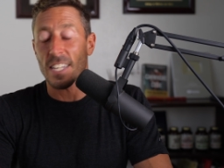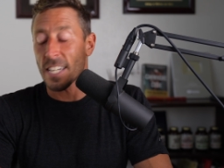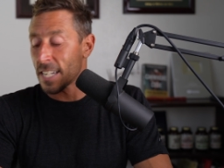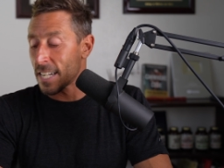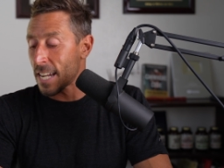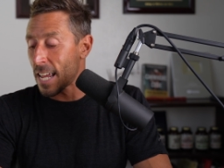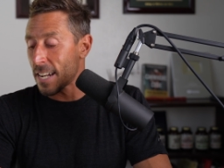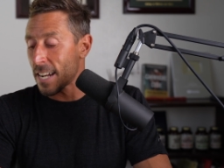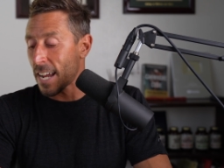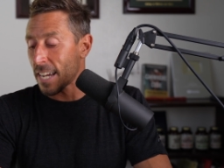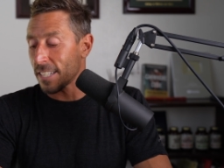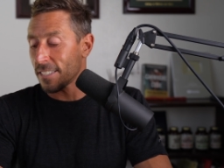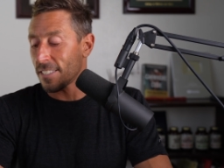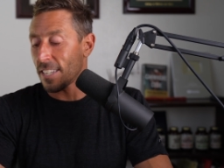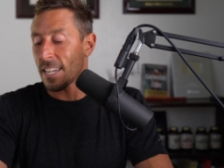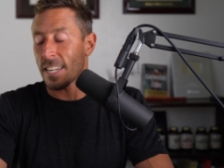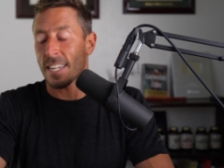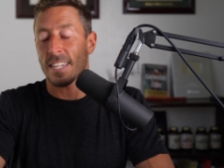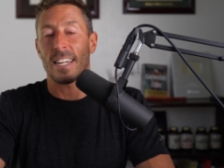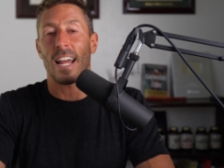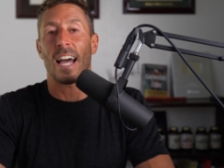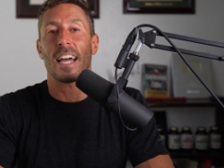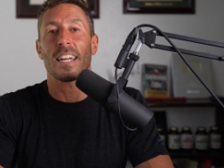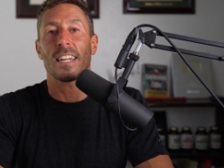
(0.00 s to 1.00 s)
In
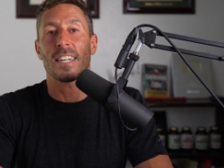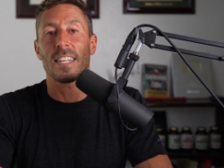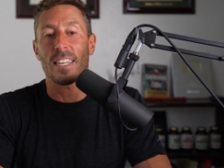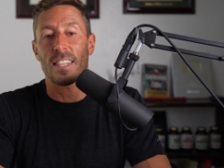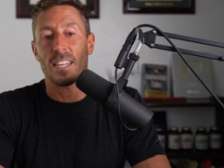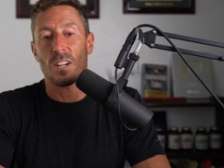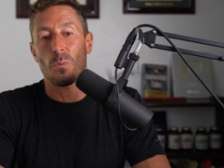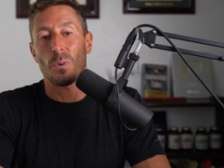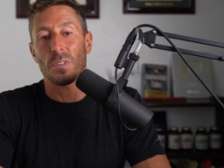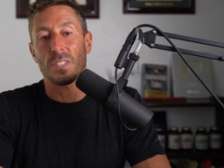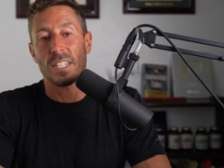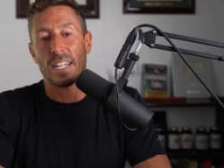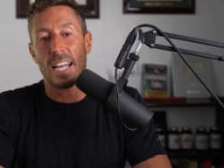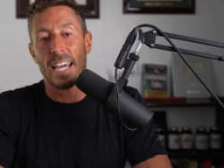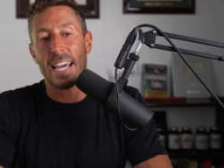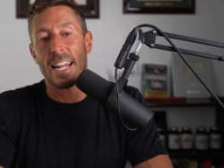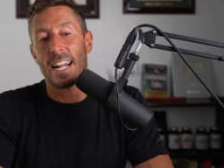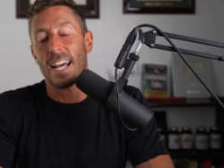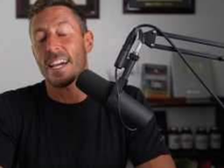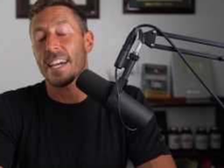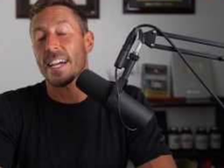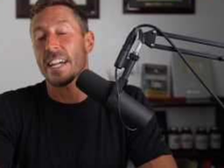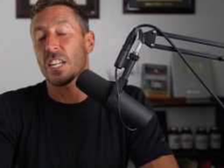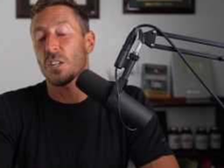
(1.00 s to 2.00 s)
1990, there was an
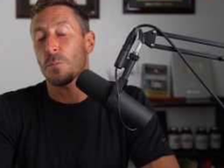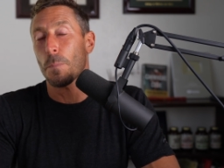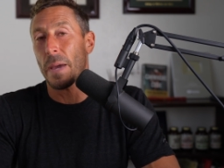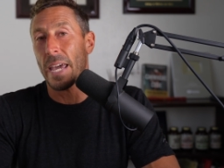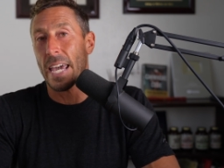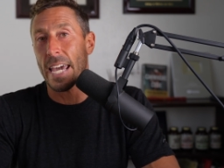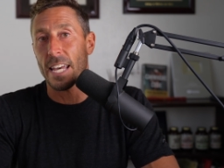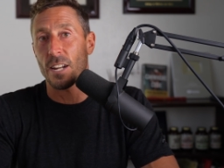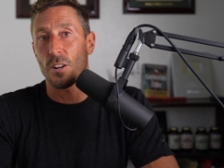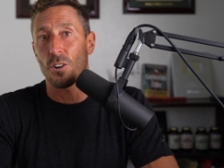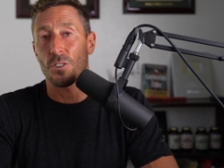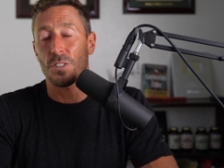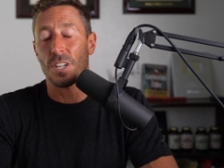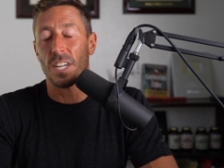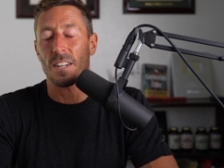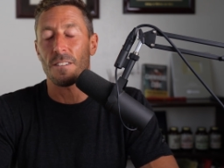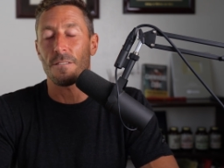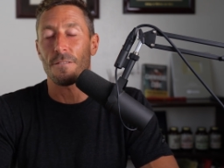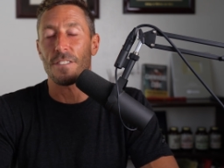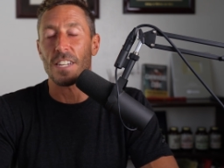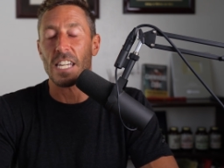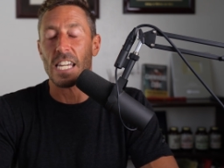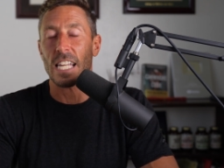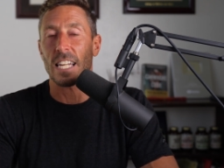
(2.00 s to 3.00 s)
NIH panel
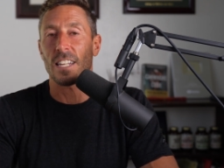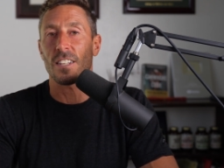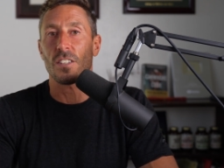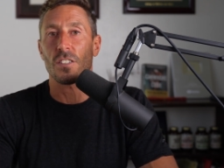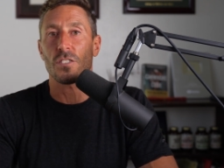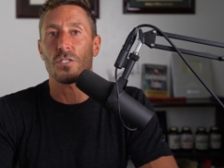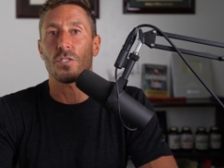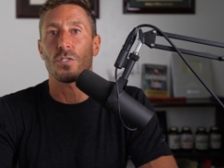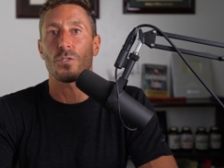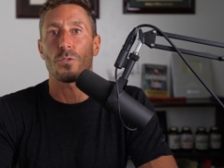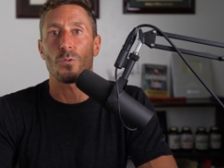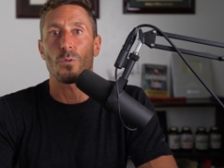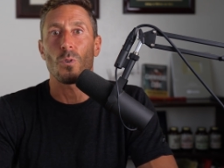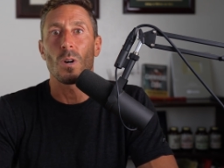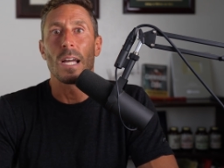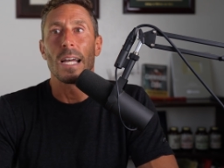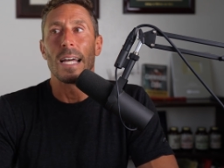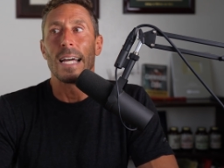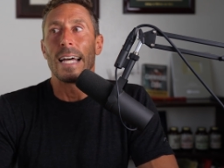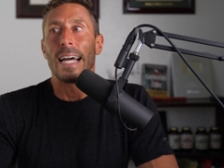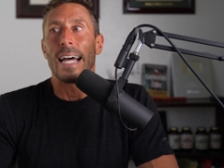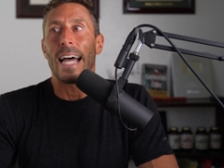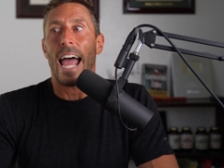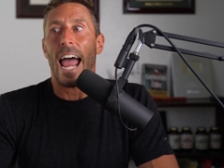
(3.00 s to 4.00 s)
convened to
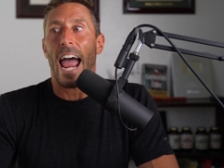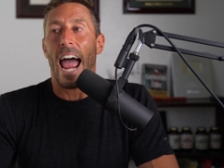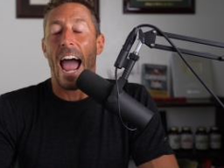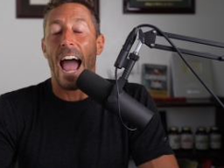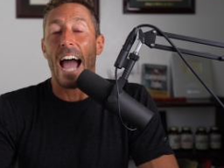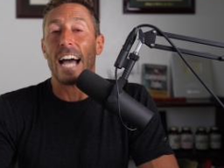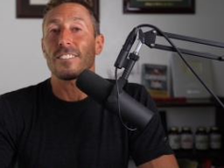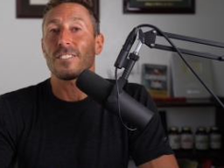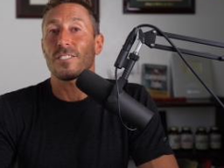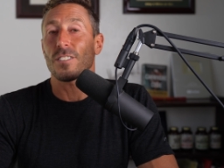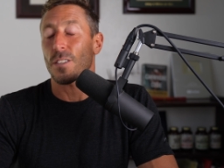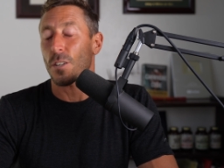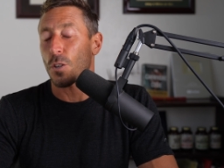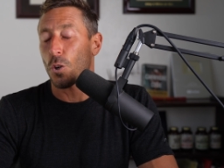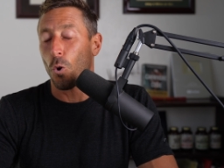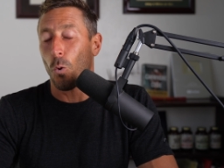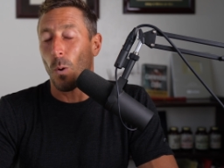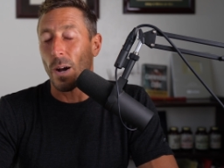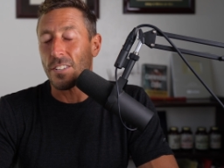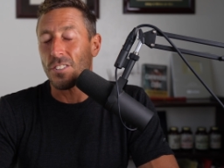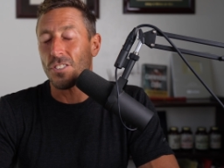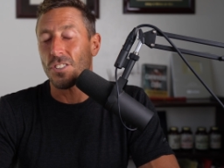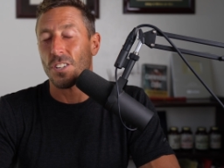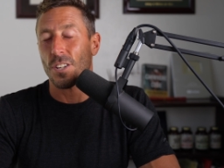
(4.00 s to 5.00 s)
ask the
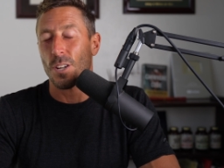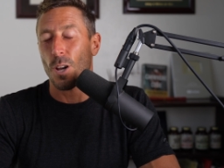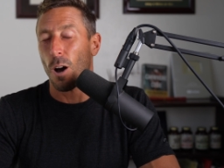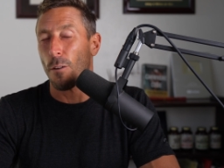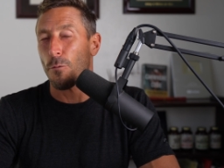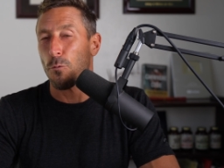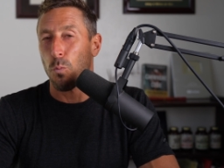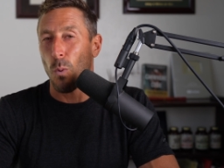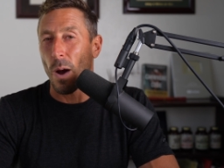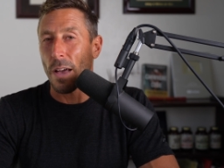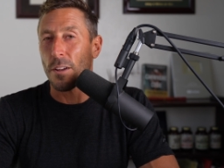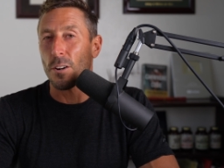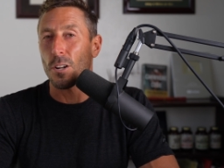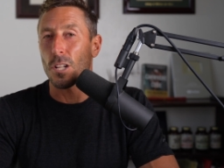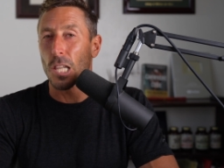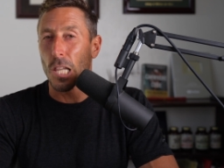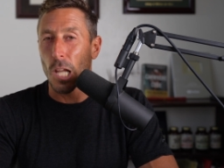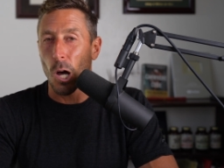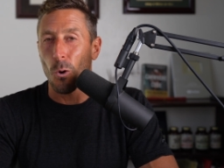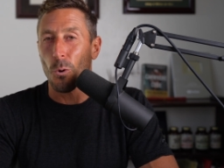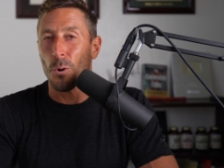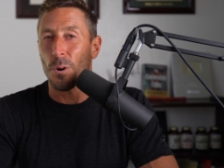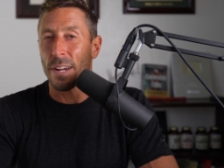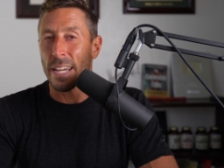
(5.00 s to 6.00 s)
question of whether
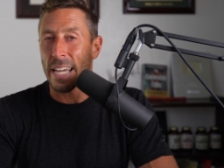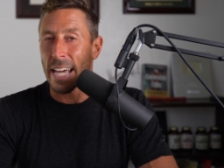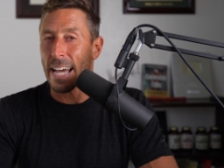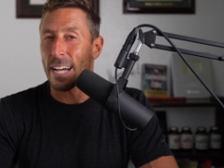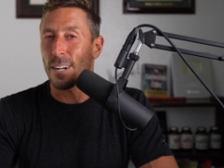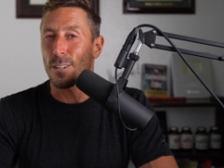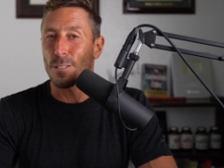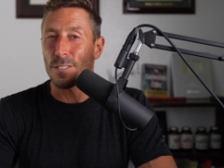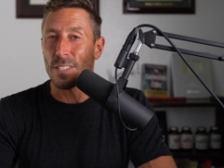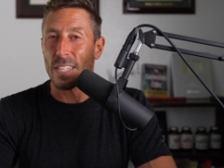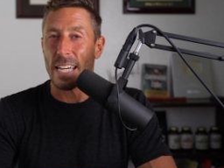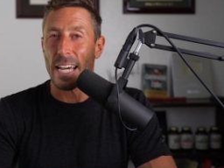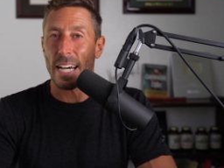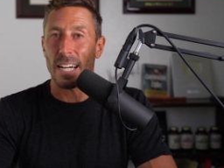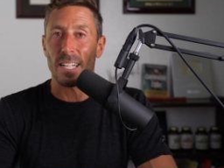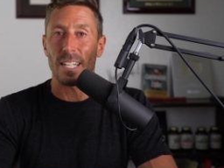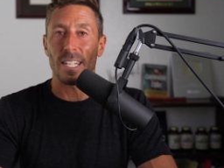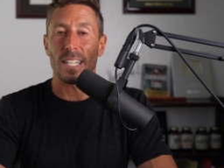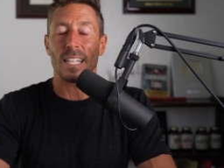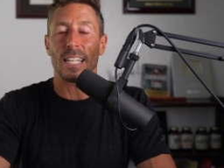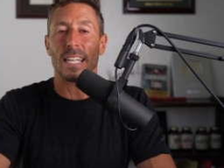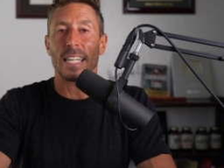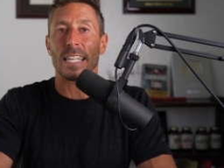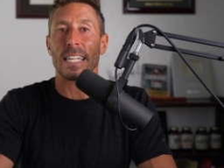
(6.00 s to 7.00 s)
lowering
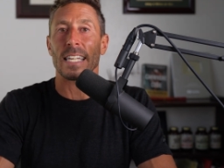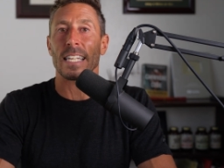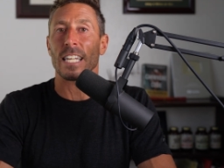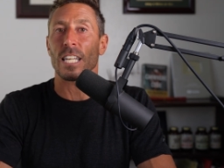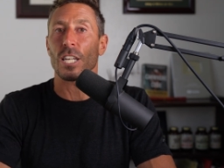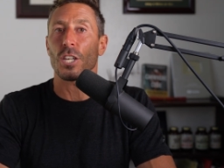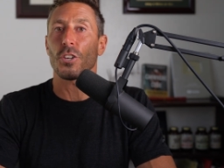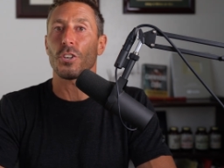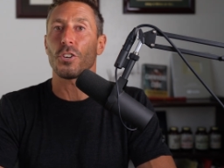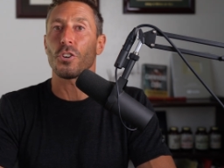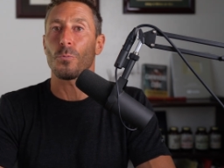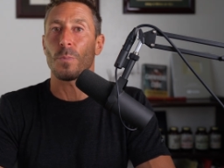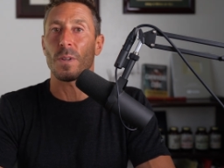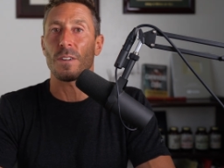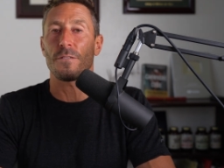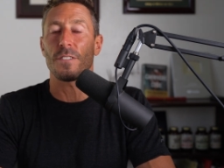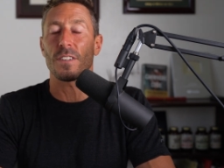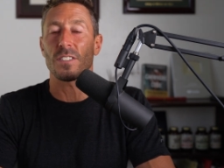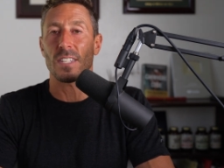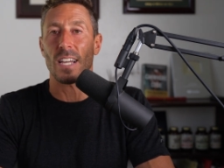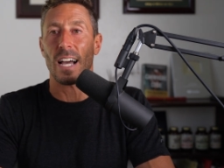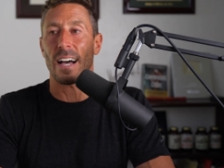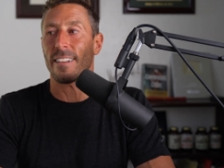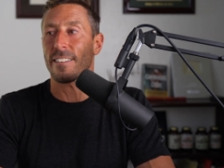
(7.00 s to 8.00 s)
LDL in human
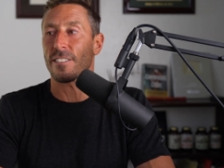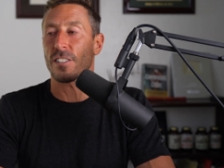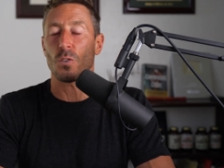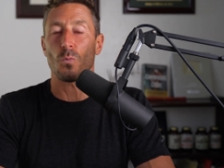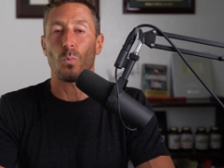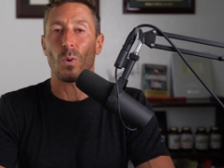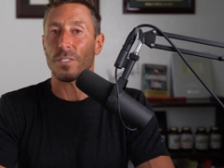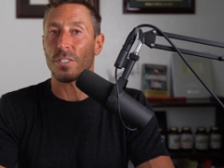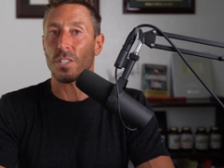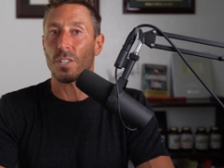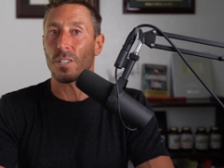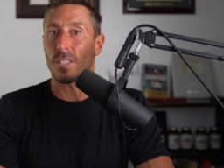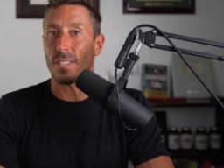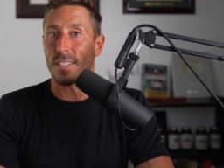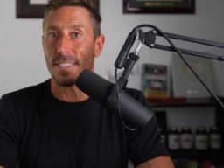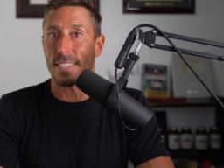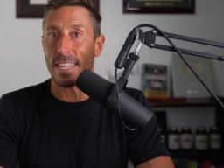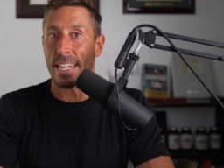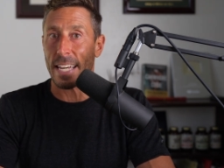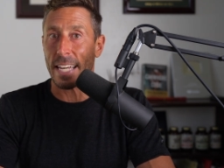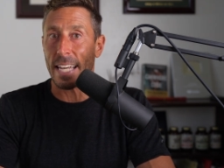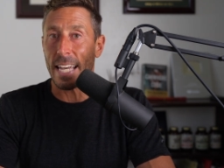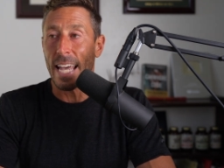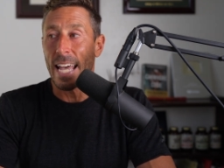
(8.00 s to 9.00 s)
physiology was a good
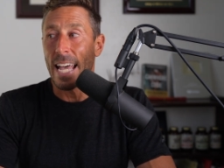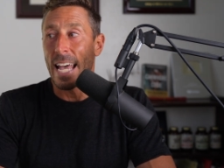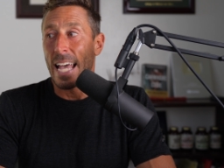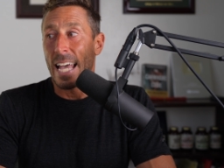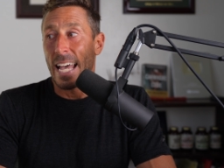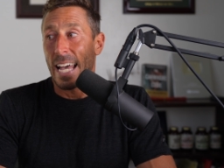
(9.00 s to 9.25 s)
thing.